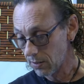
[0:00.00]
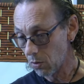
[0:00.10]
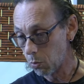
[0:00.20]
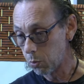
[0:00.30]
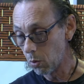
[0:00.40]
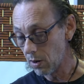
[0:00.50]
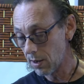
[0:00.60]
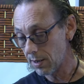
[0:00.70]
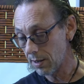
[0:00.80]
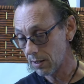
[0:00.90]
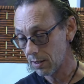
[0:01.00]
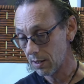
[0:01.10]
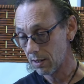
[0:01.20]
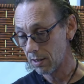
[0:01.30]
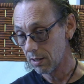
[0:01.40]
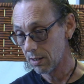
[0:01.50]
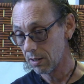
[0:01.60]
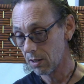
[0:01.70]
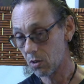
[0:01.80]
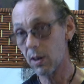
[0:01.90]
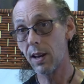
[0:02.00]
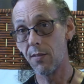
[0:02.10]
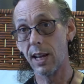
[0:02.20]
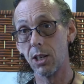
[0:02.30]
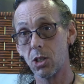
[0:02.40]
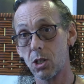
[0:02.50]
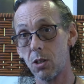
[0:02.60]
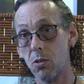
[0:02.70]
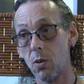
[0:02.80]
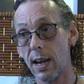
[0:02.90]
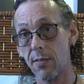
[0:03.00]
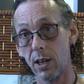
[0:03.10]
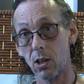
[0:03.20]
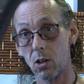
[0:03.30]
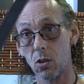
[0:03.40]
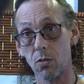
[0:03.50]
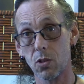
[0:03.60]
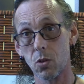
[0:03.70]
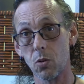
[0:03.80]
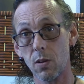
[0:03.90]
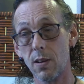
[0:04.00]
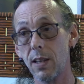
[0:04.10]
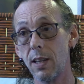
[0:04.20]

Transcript: The one great advantage to having a curved sword